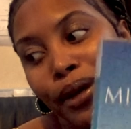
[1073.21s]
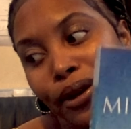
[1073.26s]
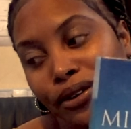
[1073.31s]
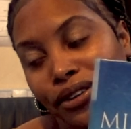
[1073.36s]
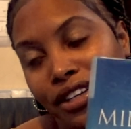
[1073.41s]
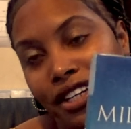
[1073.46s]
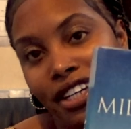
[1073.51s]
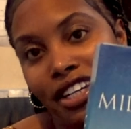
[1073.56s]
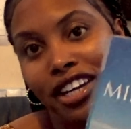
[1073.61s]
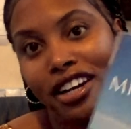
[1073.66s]

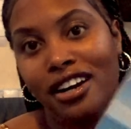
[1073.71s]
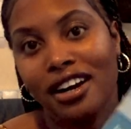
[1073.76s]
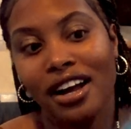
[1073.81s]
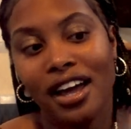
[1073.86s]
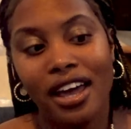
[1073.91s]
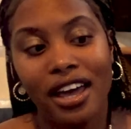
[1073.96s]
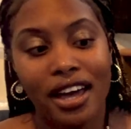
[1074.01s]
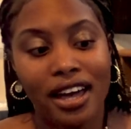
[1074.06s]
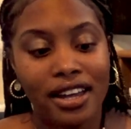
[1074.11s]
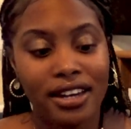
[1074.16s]
Millionaire.
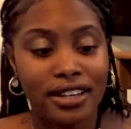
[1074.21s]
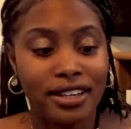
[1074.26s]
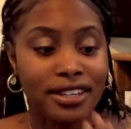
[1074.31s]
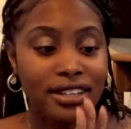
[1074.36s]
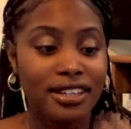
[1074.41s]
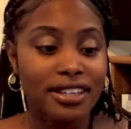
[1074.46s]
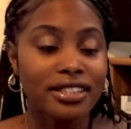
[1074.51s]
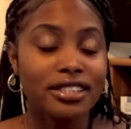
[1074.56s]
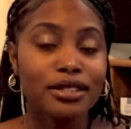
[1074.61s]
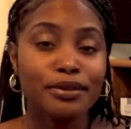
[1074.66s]
And
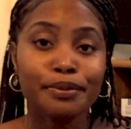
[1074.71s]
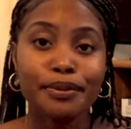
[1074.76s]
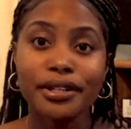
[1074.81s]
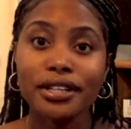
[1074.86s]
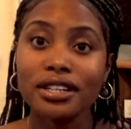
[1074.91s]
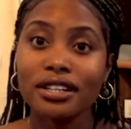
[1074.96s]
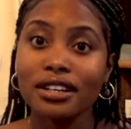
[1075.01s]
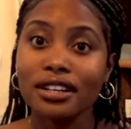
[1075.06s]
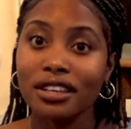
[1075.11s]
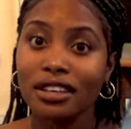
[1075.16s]
this
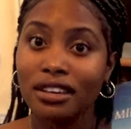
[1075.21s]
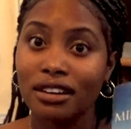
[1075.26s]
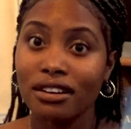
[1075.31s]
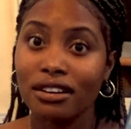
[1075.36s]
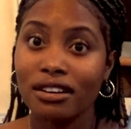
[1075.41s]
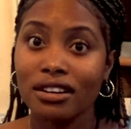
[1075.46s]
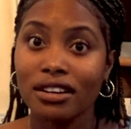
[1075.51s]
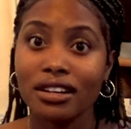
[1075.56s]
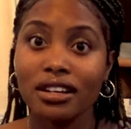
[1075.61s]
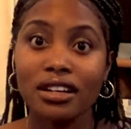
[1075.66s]
book,
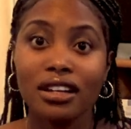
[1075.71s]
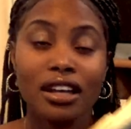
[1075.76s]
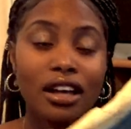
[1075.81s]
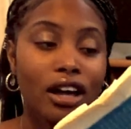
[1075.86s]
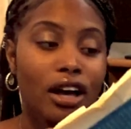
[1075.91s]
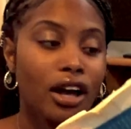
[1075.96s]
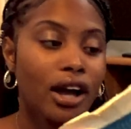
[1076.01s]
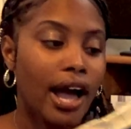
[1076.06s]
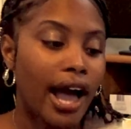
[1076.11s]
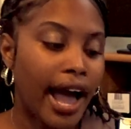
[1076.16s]
y'all,
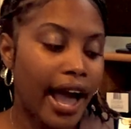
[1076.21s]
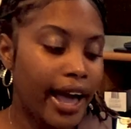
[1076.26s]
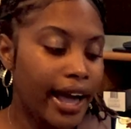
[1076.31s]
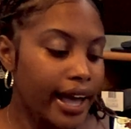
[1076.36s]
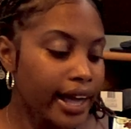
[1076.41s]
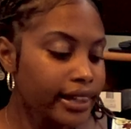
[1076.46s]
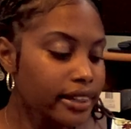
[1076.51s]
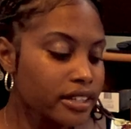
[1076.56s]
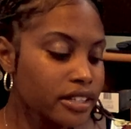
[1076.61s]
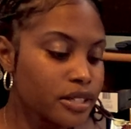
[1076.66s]
I
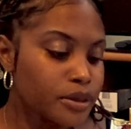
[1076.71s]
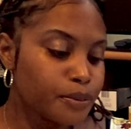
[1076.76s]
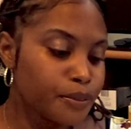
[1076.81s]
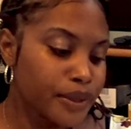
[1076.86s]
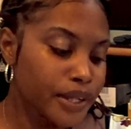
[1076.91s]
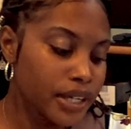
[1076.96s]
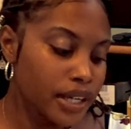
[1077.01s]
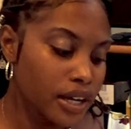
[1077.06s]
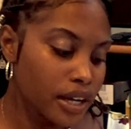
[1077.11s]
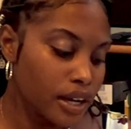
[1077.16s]
had this
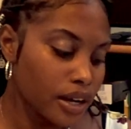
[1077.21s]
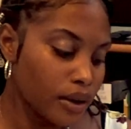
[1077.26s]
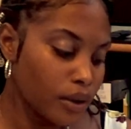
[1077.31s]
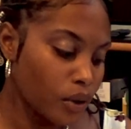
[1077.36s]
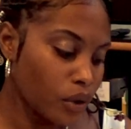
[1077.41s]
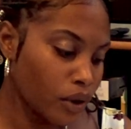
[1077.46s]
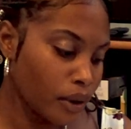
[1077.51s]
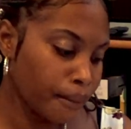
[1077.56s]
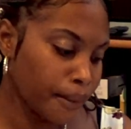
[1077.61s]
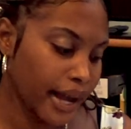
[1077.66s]
book,
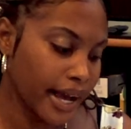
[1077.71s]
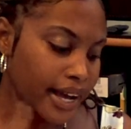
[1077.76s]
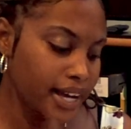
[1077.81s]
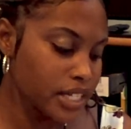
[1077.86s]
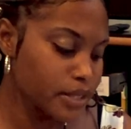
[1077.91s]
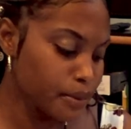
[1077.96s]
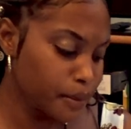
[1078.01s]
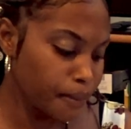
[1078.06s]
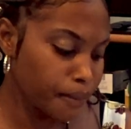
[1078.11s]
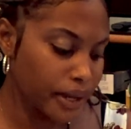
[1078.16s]
or my
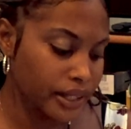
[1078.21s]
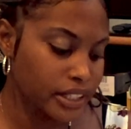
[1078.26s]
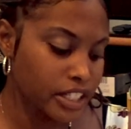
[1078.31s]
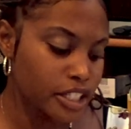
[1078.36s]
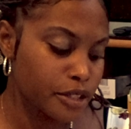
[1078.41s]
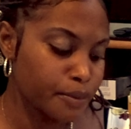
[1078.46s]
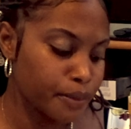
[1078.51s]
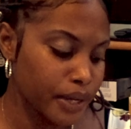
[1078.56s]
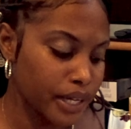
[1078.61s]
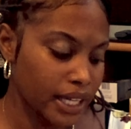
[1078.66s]
husband bought
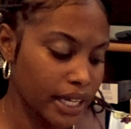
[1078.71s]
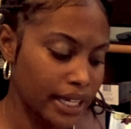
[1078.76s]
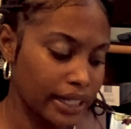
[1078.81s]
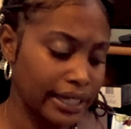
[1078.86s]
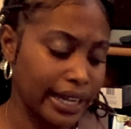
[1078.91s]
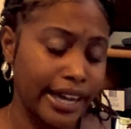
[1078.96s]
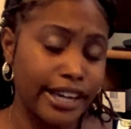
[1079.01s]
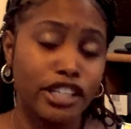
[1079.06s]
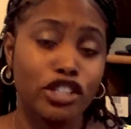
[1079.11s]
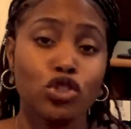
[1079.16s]
this book in
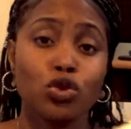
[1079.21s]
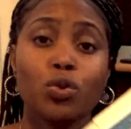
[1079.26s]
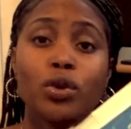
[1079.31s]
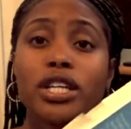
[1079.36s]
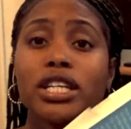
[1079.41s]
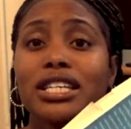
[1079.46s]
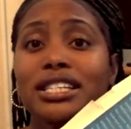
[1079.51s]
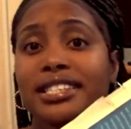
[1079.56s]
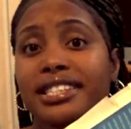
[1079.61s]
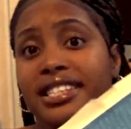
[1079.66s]
like
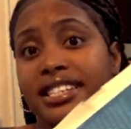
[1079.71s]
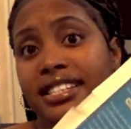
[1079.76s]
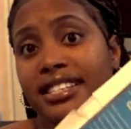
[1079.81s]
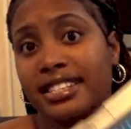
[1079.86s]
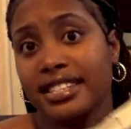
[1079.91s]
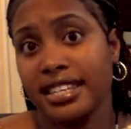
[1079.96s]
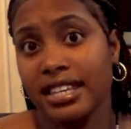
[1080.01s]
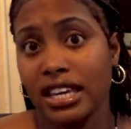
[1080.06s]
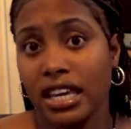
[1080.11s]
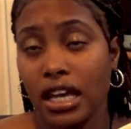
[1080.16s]

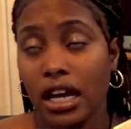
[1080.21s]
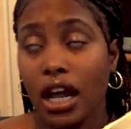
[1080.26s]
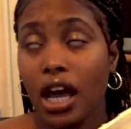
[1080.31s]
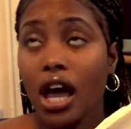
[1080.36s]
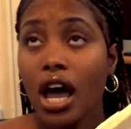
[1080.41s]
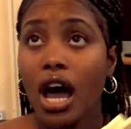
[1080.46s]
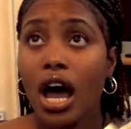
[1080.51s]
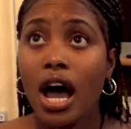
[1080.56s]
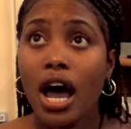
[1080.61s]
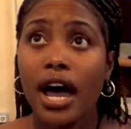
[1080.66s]
2016.
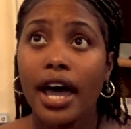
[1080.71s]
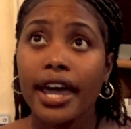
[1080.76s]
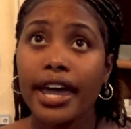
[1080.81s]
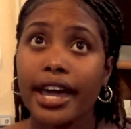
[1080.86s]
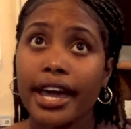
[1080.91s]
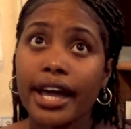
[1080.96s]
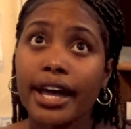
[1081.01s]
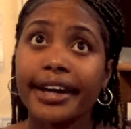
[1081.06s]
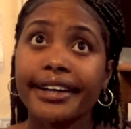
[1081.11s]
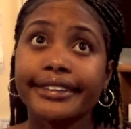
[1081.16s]

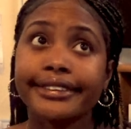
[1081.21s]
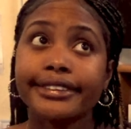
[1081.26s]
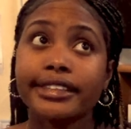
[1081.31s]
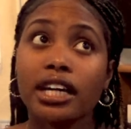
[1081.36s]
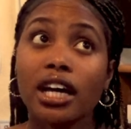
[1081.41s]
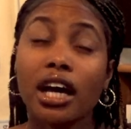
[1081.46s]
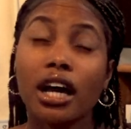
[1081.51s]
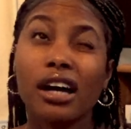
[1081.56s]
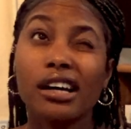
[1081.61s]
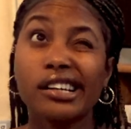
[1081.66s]
And
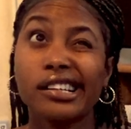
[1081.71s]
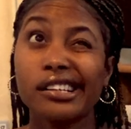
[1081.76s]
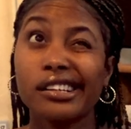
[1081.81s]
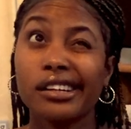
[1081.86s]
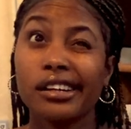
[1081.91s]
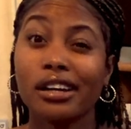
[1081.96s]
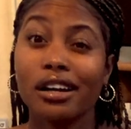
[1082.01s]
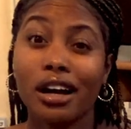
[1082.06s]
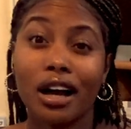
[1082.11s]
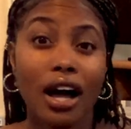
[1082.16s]

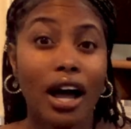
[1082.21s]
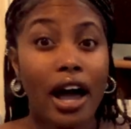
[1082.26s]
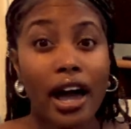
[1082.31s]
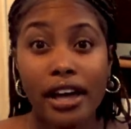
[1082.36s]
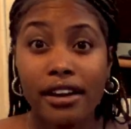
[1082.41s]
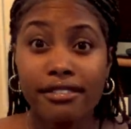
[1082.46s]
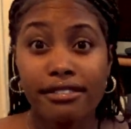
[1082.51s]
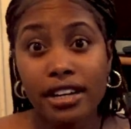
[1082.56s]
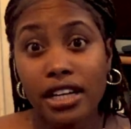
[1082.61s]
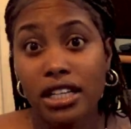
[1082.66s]

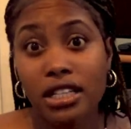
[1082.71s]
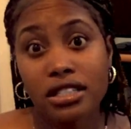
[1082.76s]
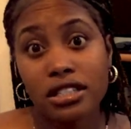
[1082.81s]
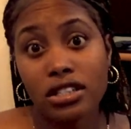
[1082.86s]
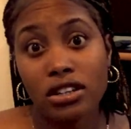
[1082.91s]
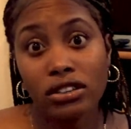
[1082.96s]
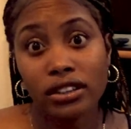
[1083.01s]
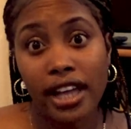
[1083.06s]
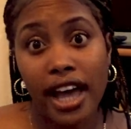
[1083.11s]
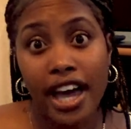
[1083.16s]
I ain't read it
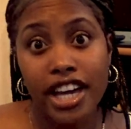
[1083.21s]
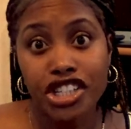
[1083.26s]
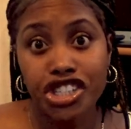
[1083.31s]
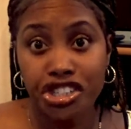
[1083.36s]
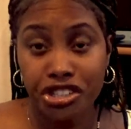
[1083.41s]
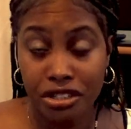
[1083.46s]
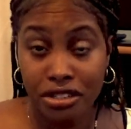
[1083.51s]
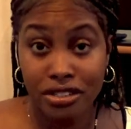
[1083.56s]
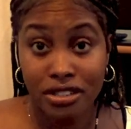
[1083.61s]
till last year,